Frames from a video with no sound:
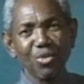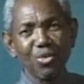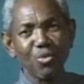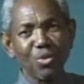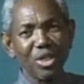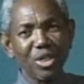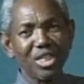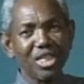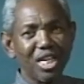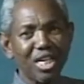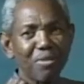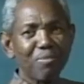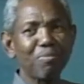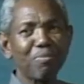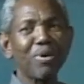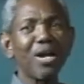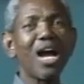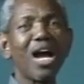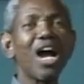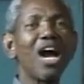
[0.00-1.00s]
with the
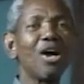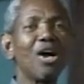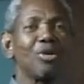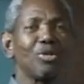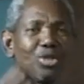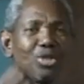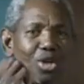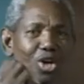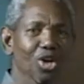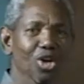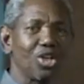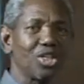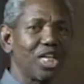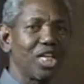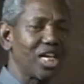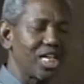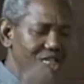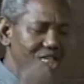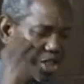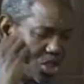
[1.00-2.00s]
proud or
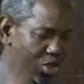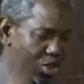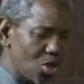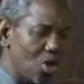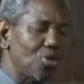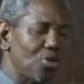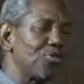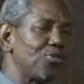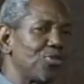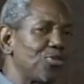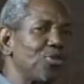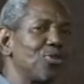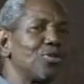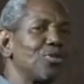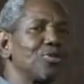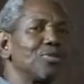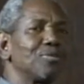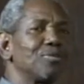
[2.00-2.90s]
the scornful.